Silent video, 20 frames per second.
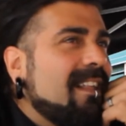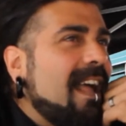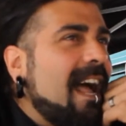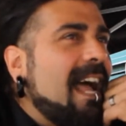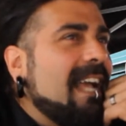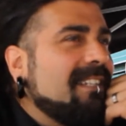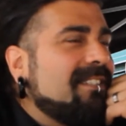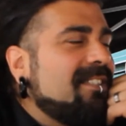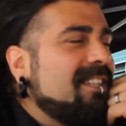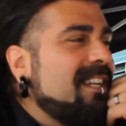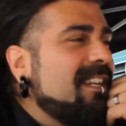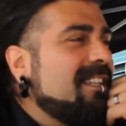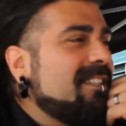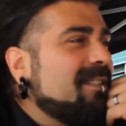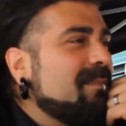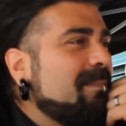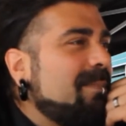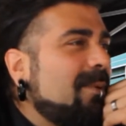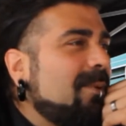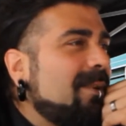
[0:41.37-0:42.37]
hygiene is
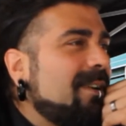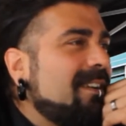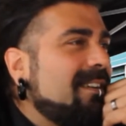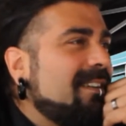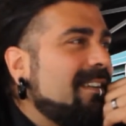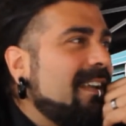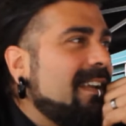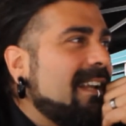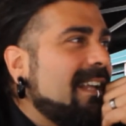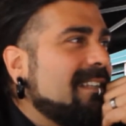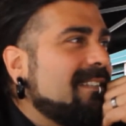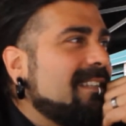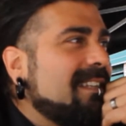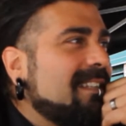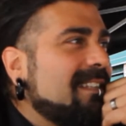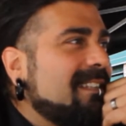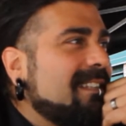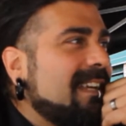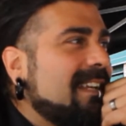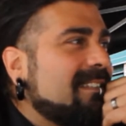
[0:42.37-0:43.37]
important, and I
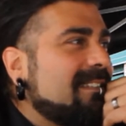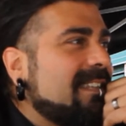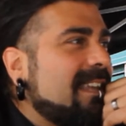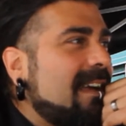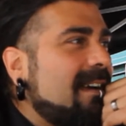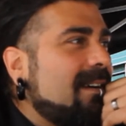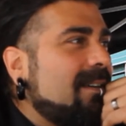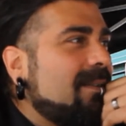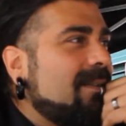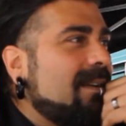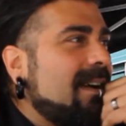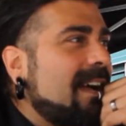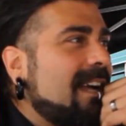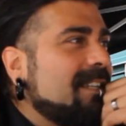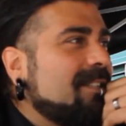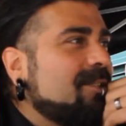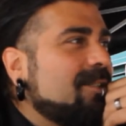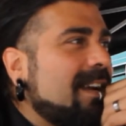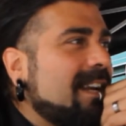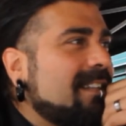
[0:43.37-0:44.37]
think that's how
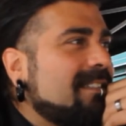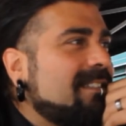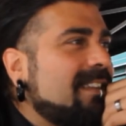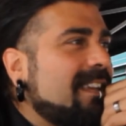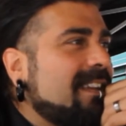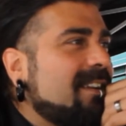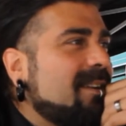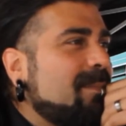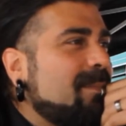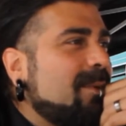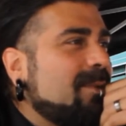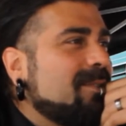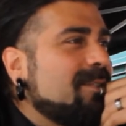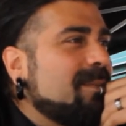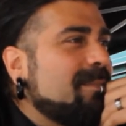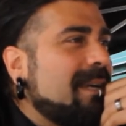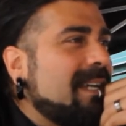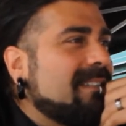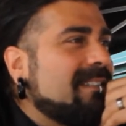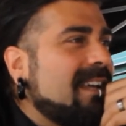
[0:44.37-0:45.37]
I try to take up most
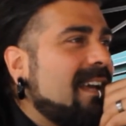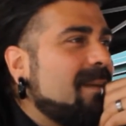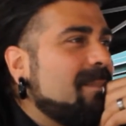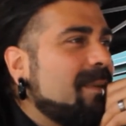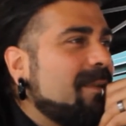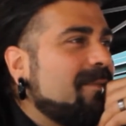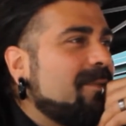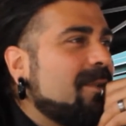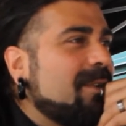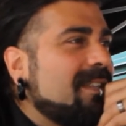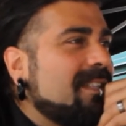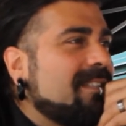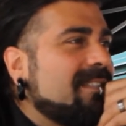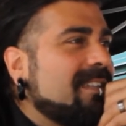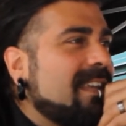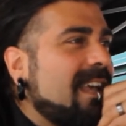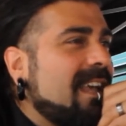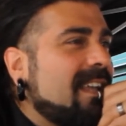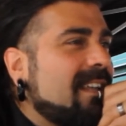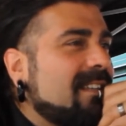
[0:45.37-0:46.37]
of my time before the
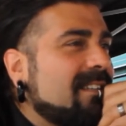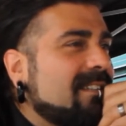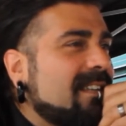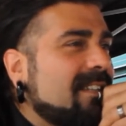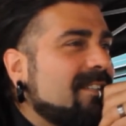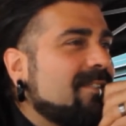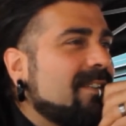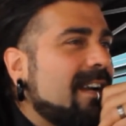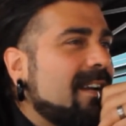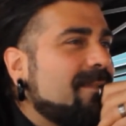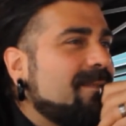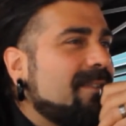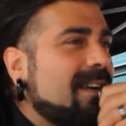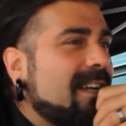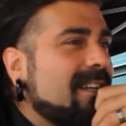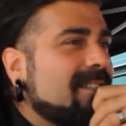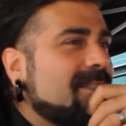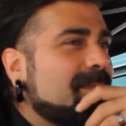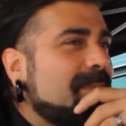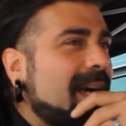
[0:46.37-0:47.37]
set. Is I try to
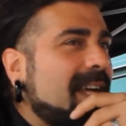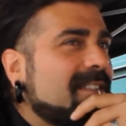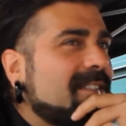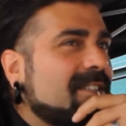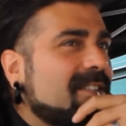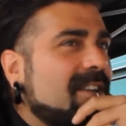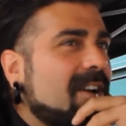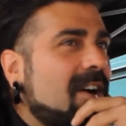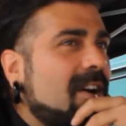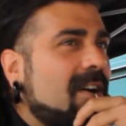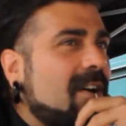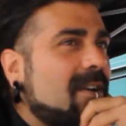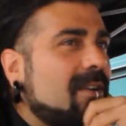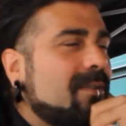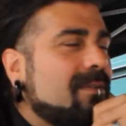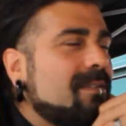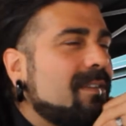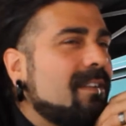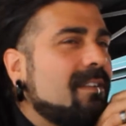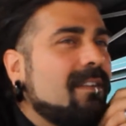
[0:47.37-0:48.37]
find a spot to
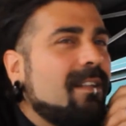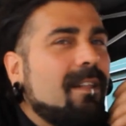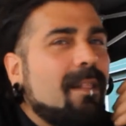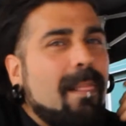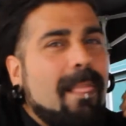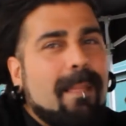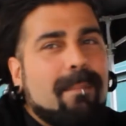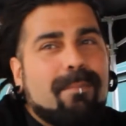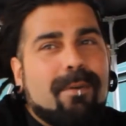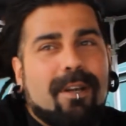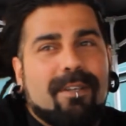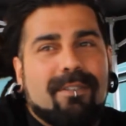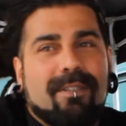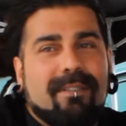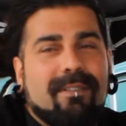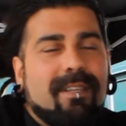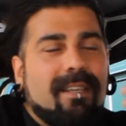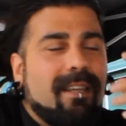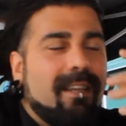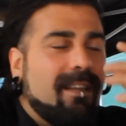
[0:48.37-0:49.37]
go, brush
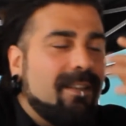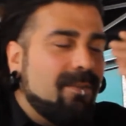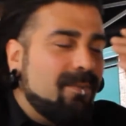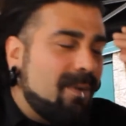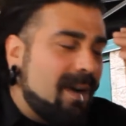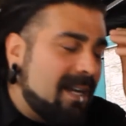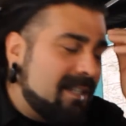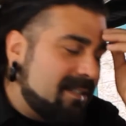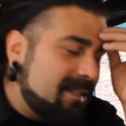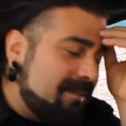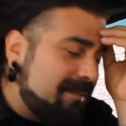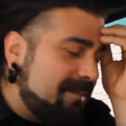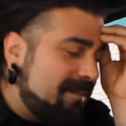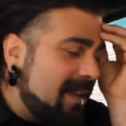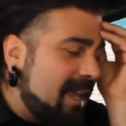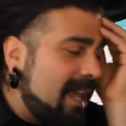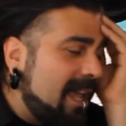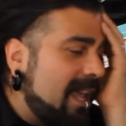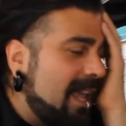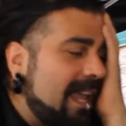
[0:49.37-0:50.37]
the teeth, wash the
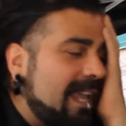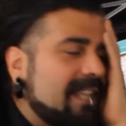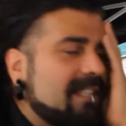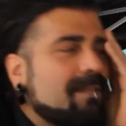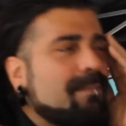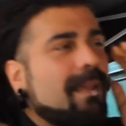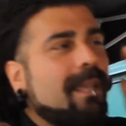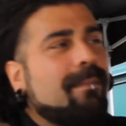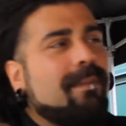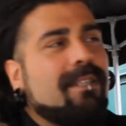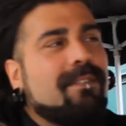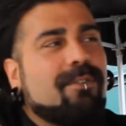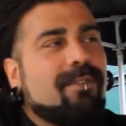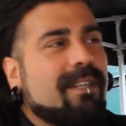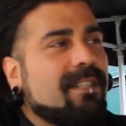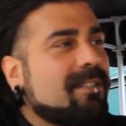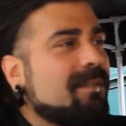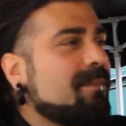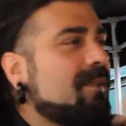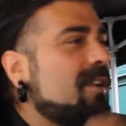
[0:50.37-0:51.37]
face, maybe
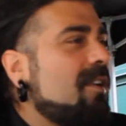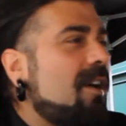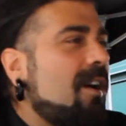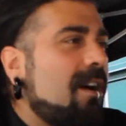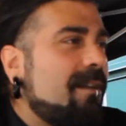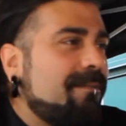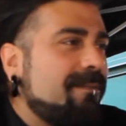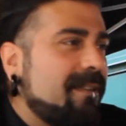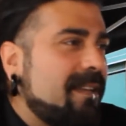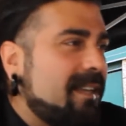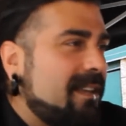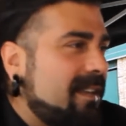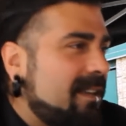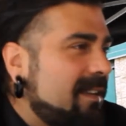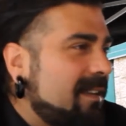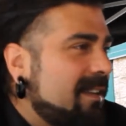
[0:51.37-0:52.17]
drink some coffee.